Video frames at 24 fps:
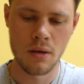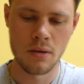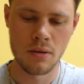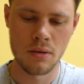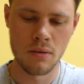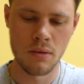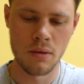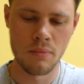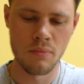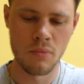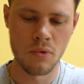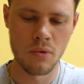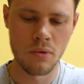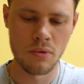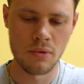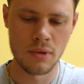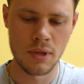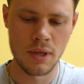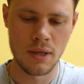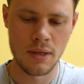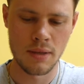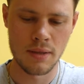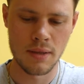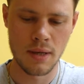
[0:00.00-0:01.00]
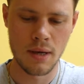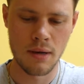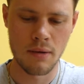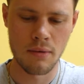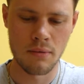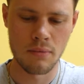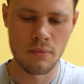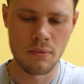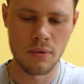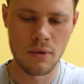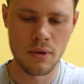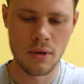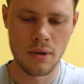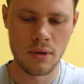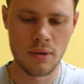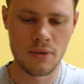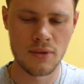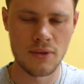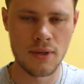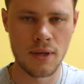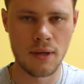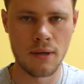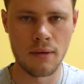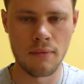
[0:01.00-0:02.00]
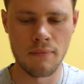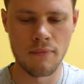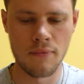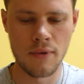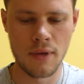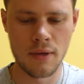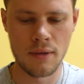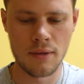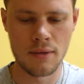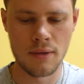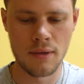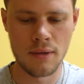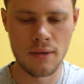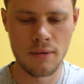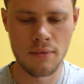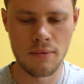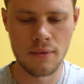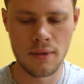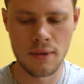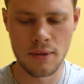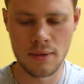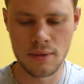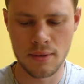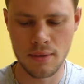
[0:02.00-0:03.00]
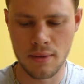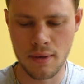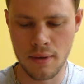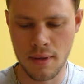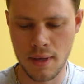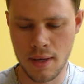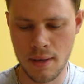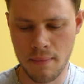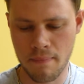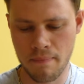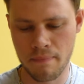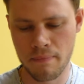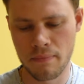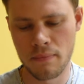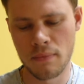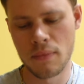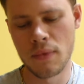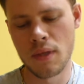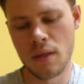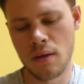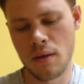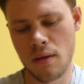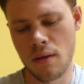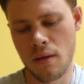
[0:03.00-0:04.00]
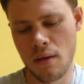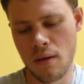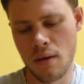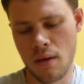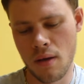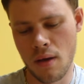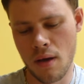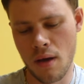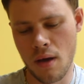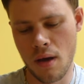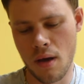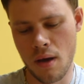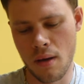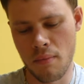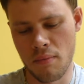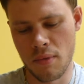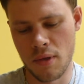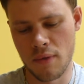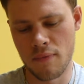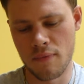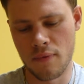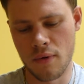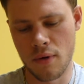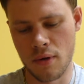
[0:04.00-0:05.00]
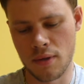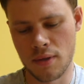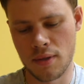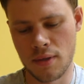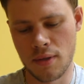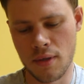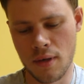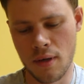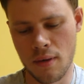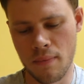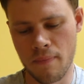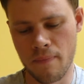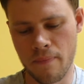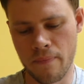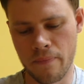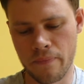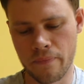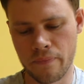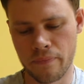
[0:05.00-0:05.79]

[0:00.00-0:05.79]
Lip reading: doing more detailed work, second fixing and things like that. You've got a